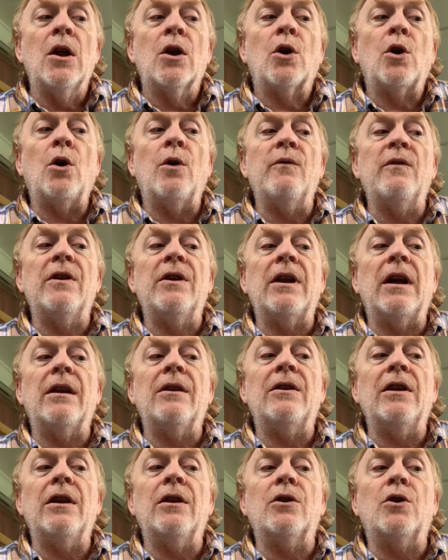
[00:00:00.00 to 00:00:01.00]

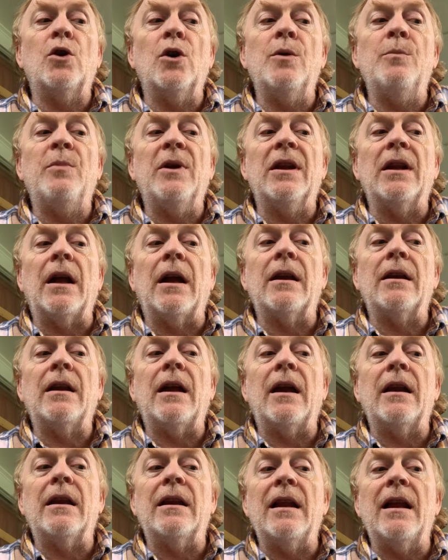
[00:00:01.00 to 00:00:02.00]
COVID-19 could be like
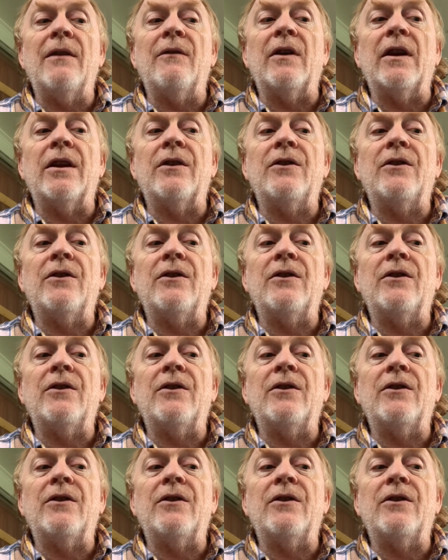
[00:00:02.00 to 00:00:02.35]
9-11,